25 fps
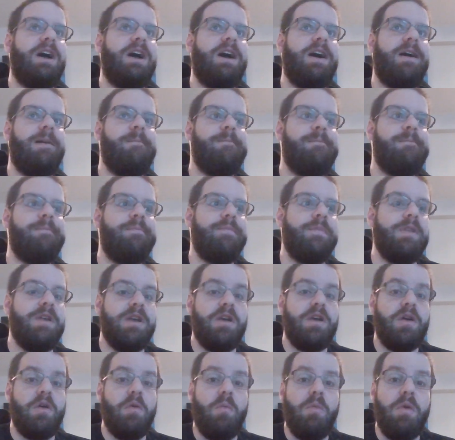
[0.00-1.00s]
Um,
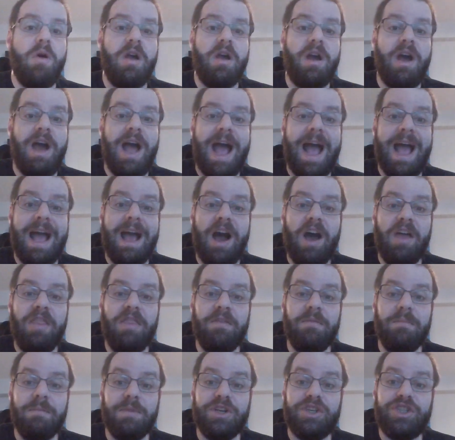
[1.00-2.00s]

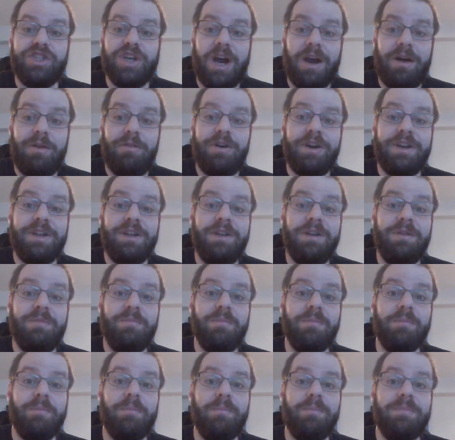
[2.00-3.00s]
the majority
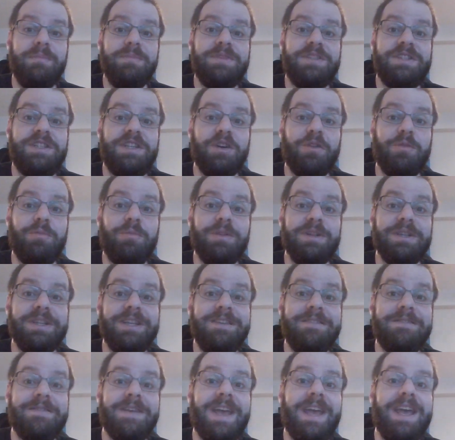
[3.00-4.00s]
still
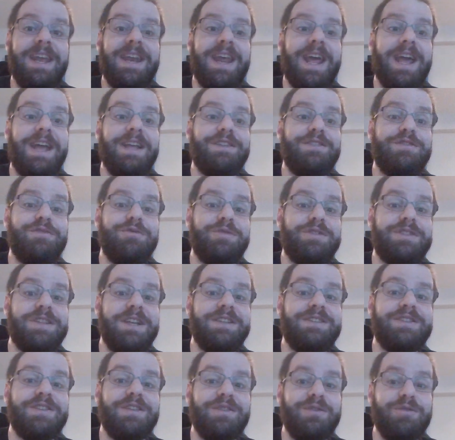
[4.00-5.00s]
believe in a two
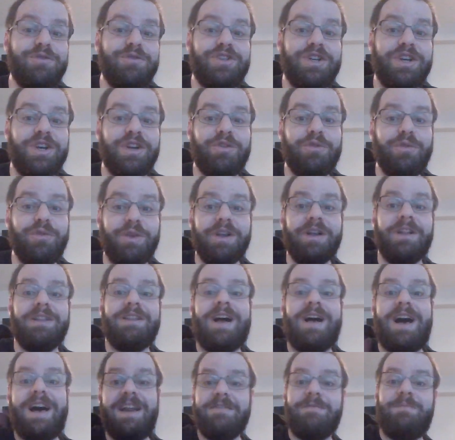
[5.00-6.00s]
state solution, including a
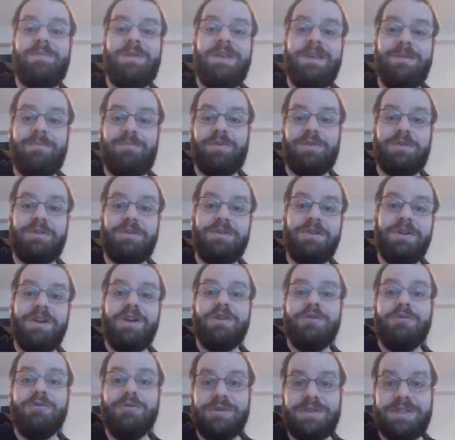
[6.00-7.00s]
lot of people
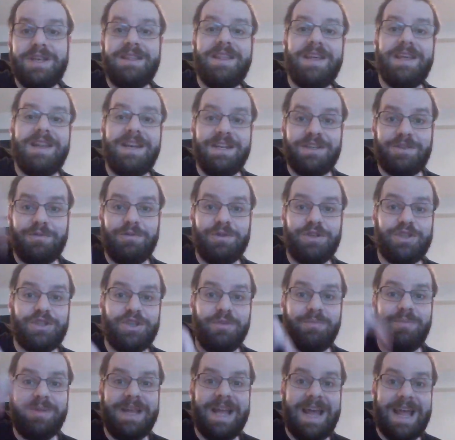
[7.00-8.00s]
who said that Israel
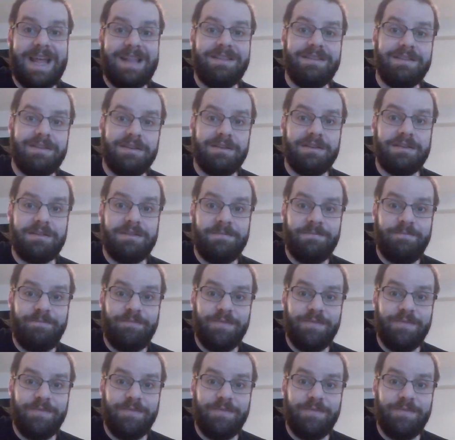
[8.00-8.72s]
should be ended.